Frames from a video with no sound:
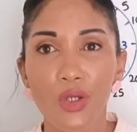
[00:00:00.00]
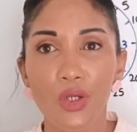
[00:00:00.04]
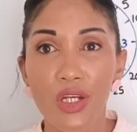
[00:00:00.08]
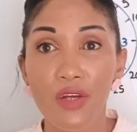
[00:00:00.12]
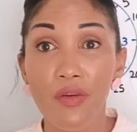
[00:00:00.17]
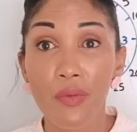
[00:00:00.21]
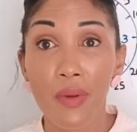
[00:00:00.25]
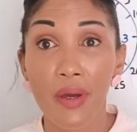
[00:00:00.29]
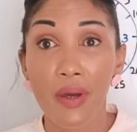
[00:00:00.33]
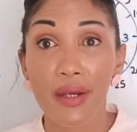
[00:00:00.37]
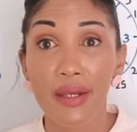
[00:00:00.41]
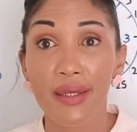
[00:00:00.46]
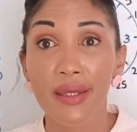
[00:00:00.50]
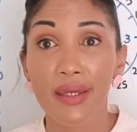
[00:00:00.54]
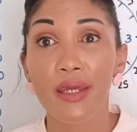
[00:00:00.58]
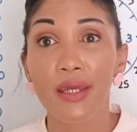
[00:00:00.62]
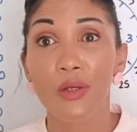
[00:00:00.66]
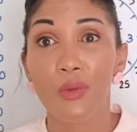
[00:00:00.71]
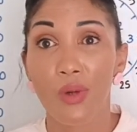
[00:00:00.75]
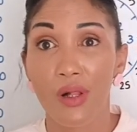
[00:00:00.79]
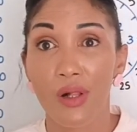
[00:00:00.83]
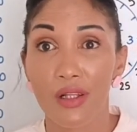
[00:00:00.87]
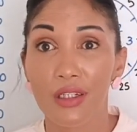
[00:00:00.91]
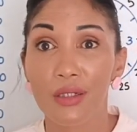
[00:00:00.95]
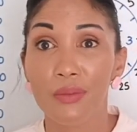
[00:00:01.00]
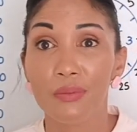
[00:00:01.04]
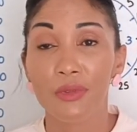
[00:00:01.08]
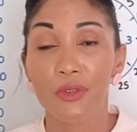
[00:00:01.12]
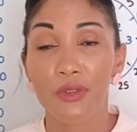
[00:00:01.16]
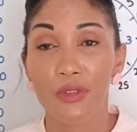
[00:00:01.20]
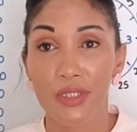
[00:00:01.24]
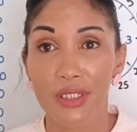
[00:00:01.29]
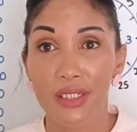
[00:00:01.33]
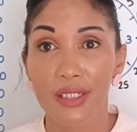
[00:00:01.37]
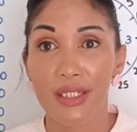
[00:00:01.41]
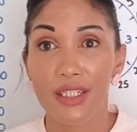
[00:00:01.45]
everybody and welcome to
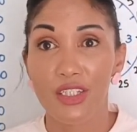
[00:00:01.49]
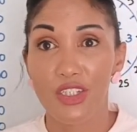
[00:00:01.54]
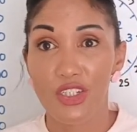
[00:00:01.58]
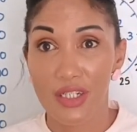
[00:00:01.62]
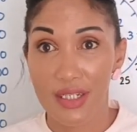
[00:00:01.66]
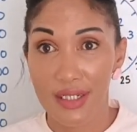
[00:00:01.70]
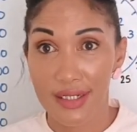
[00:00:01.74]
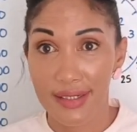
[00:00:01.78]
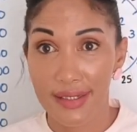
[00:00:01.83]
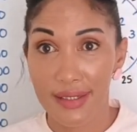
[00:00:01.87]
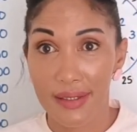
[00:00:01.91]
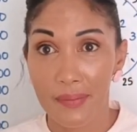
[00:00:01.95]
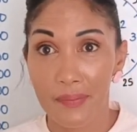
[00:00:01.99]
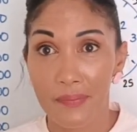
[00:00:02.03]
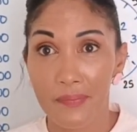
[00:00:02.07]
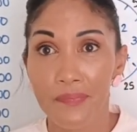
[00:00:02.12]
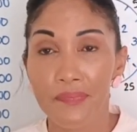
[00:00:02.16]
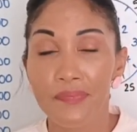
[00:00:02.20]
TNH Learning.